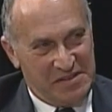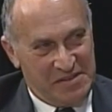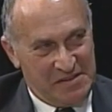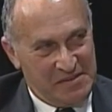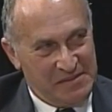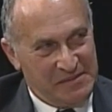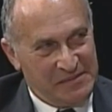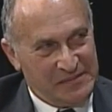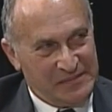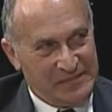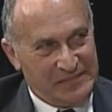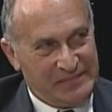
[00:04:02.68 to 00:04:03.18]

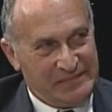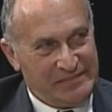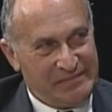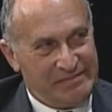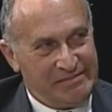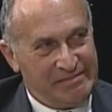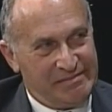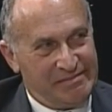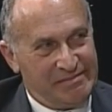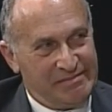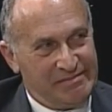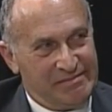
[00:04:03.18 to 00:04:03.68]
Yeah.
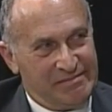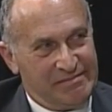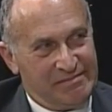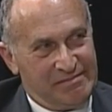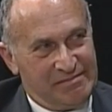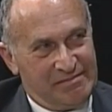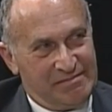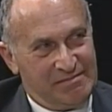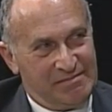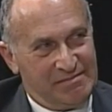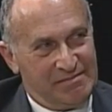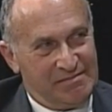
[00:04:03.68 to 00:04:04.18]

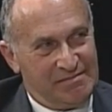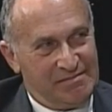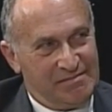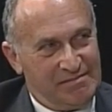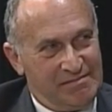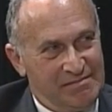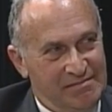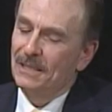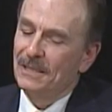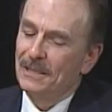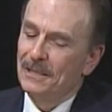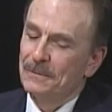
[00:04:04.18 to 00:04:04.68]

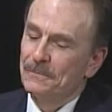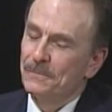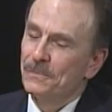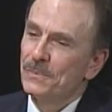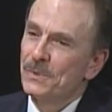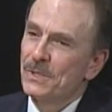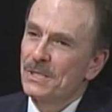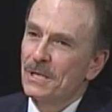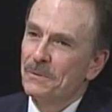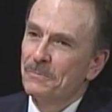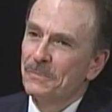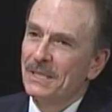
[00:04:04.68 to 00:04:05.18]
Okay,
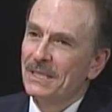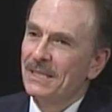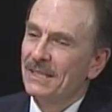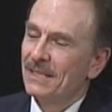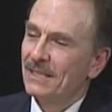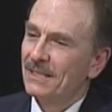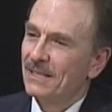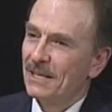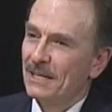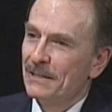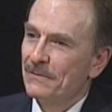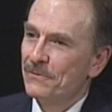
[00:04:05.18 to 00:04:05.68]
something
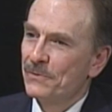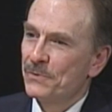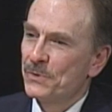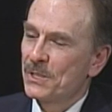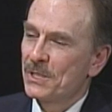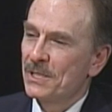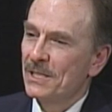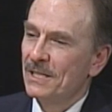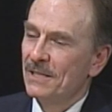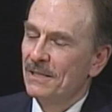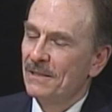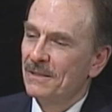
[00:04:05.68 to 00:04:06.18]
that I've
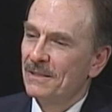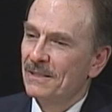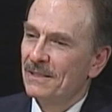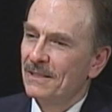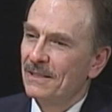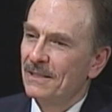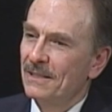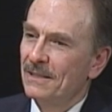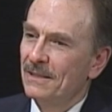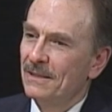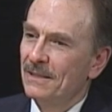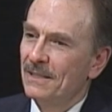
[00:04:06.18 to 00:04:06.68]
seen
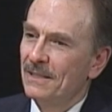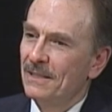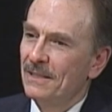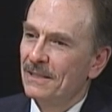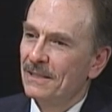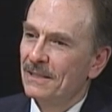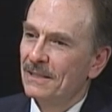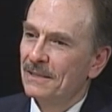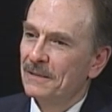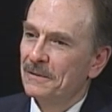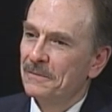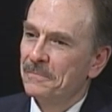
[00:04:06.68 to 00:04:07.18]
in
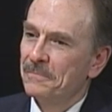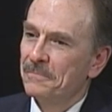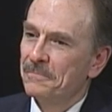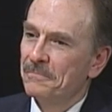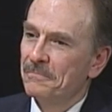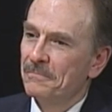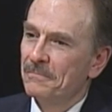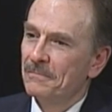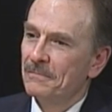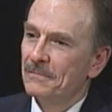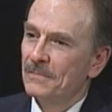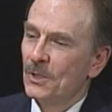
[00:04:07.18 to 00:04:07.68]
the
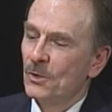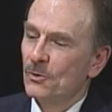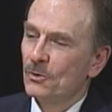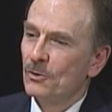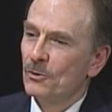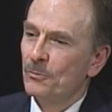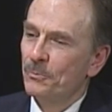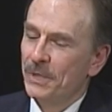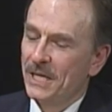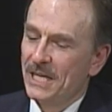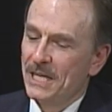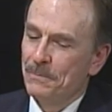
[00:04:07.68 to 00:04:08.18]

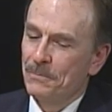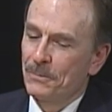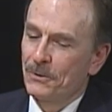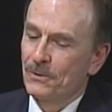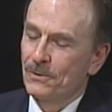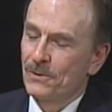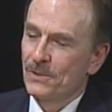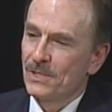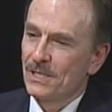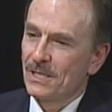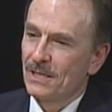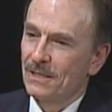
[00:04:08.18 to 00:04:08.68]
local
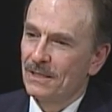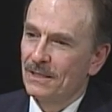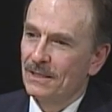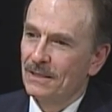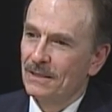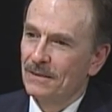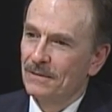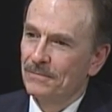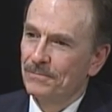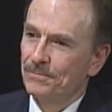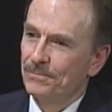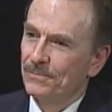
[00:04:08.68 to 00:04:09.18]
papers,
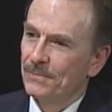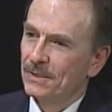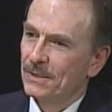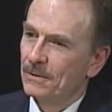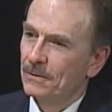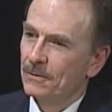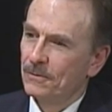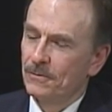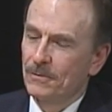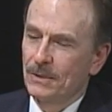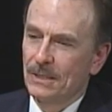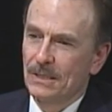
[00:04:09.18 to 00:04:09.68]
I'd
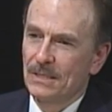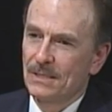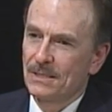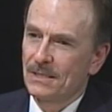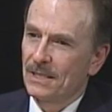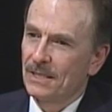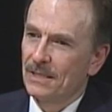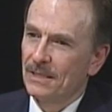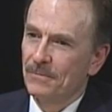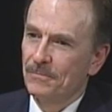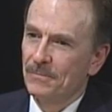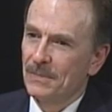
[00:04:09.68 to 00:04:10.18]

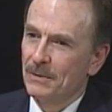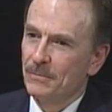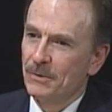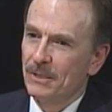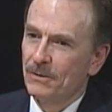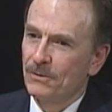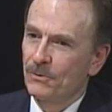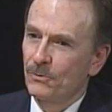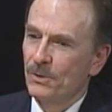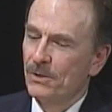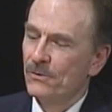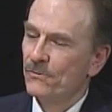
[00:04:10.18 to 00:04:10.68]
say maybe
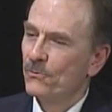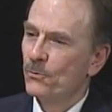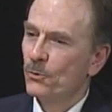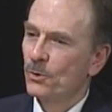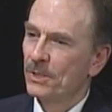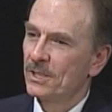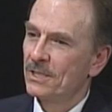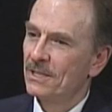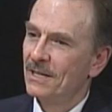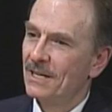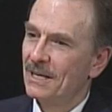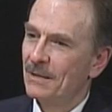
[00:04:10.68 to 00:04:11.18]

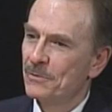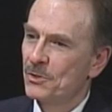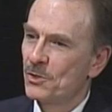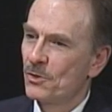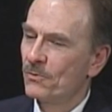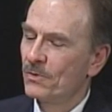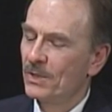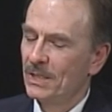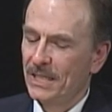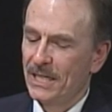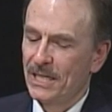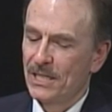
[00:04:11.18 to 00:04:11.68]
3-4 times
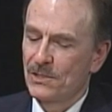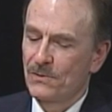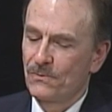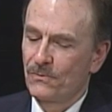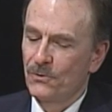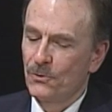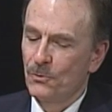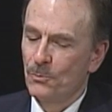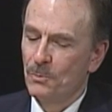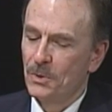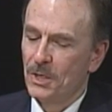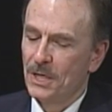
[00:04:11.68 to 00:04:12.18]
over the last
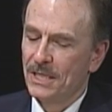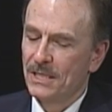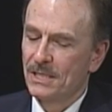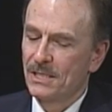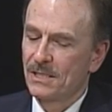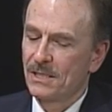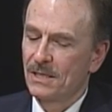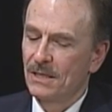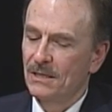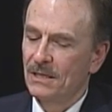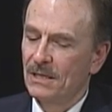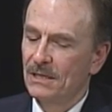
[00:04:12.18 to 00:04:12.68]
few
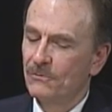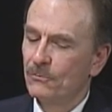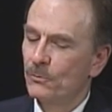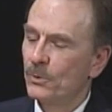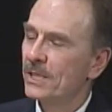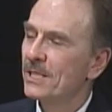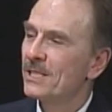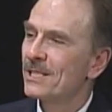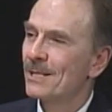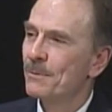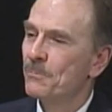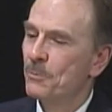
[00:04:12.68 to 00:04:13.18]
months, I've
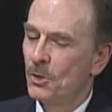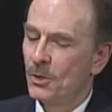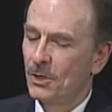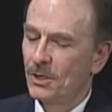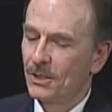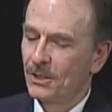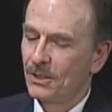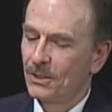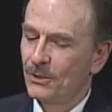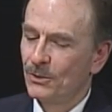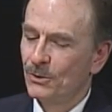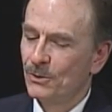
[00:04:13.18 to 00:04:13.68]
read some
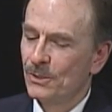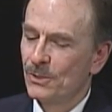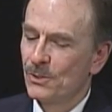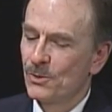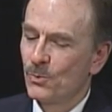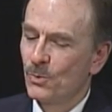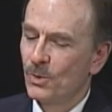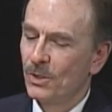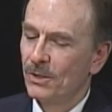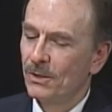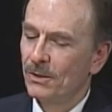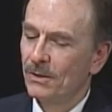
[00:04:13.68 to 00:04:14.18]

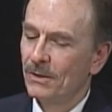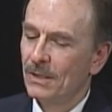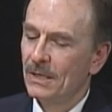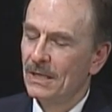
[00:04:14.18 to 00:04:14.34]
articles where